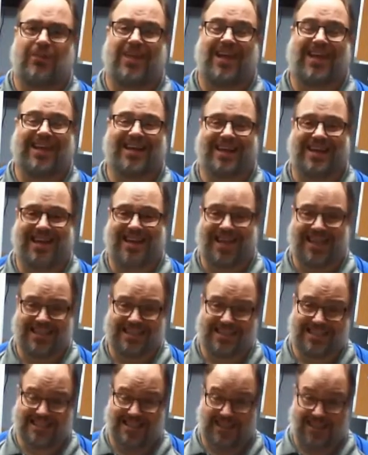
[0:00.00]
and an
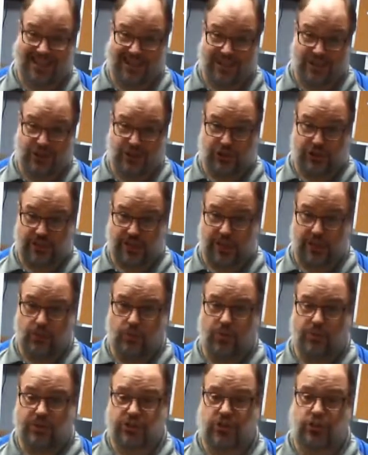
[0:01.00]
SDS sheet, which